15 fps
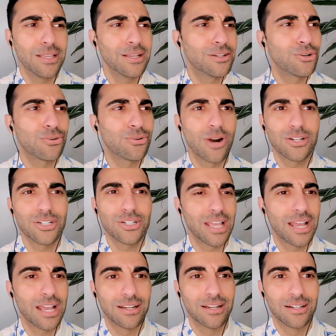crushed
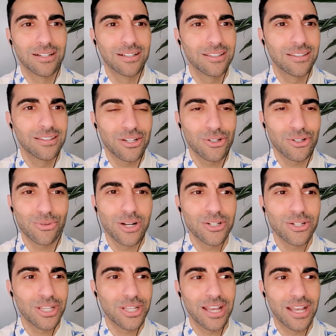that. They
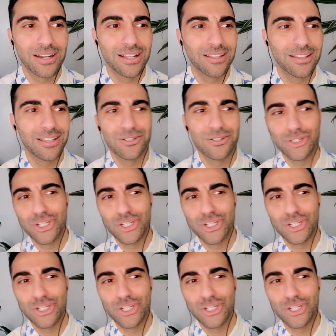crushed that. And then